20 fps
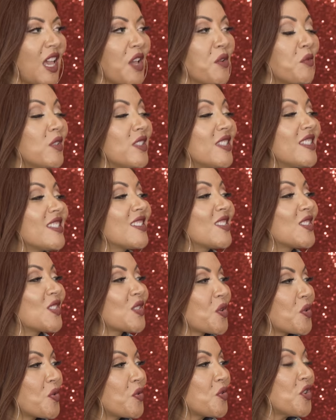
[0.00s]
I was
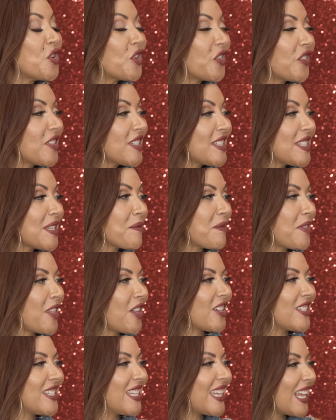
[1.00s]
so nervous up
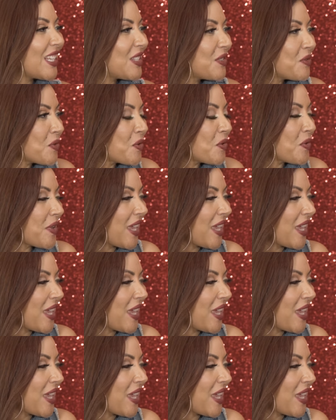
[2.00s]
there. Did I do